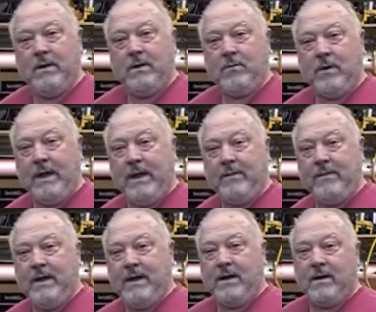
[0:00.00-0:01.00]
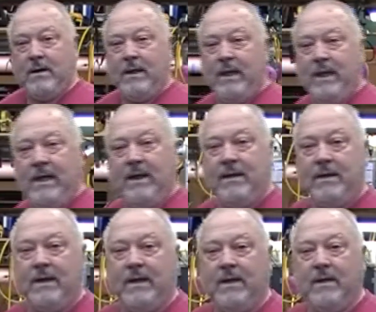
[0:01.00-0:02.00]
right in there, and
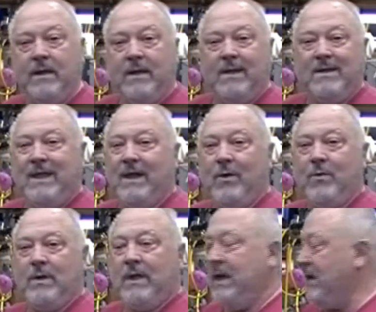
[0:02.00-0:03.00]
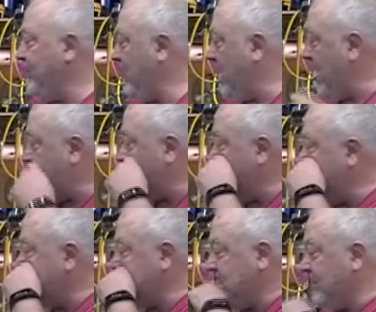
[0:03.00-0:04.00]
if you have a
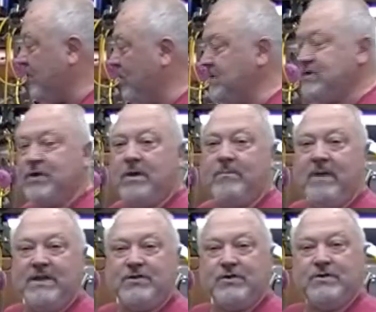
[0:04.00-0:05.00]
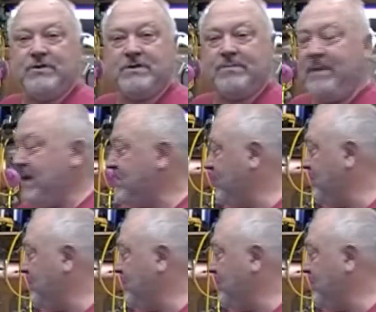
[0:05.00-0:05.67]
bunch of different ones, you can measure and just make some